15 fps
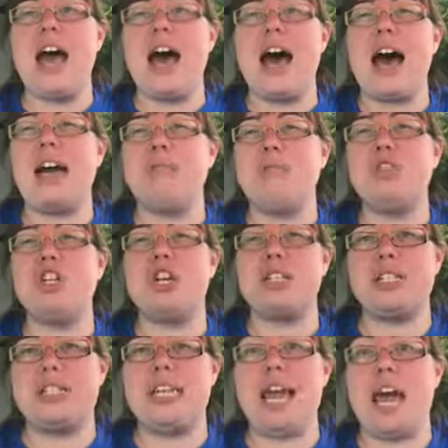I'm
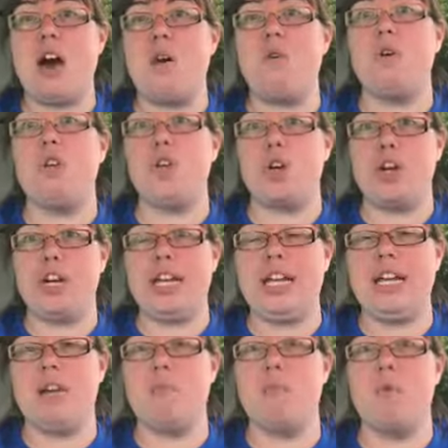just now
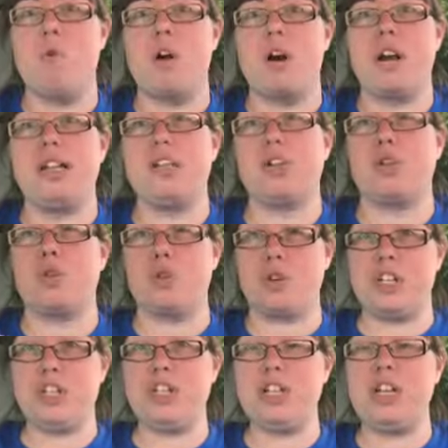learning more as a
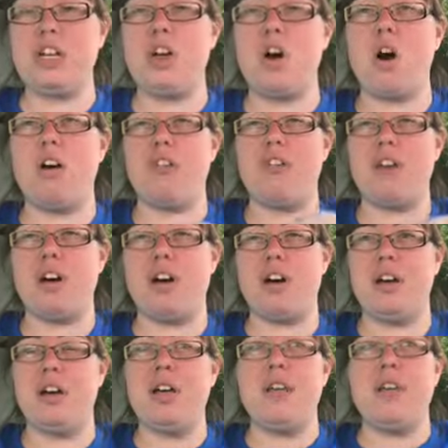Christian, all the